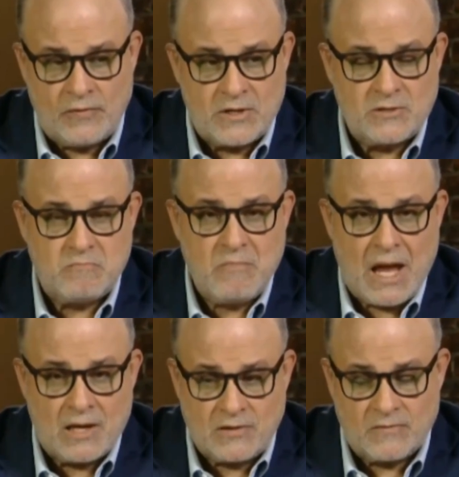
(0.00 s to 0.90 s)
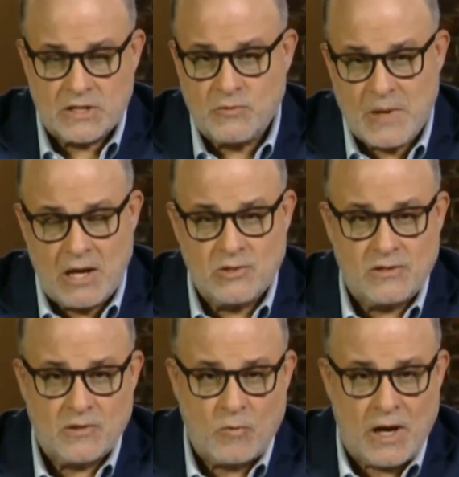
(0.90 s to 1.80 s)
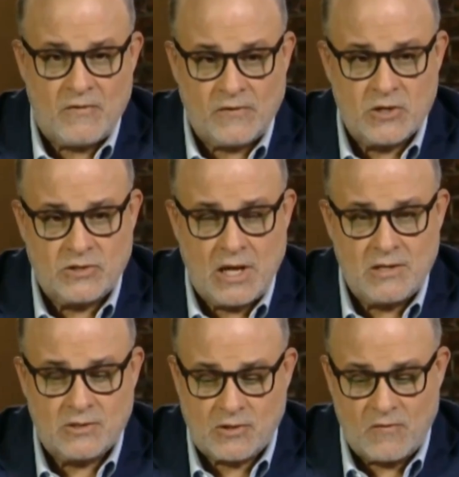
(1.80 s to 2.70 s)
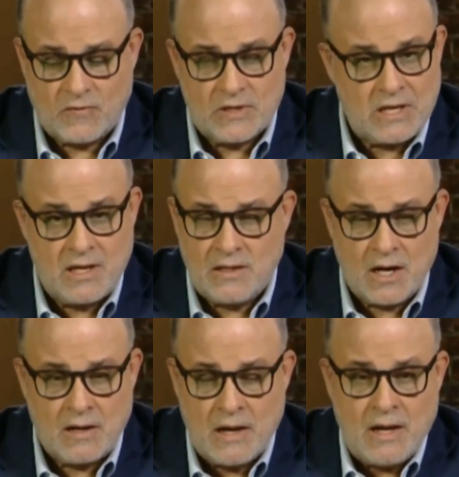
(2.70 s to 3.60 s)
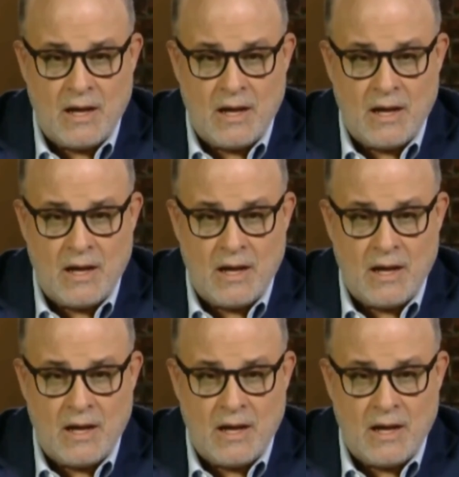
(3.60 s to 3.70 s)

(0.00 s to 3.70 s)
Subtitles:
these massive expansion of the welfare state and so forth in there,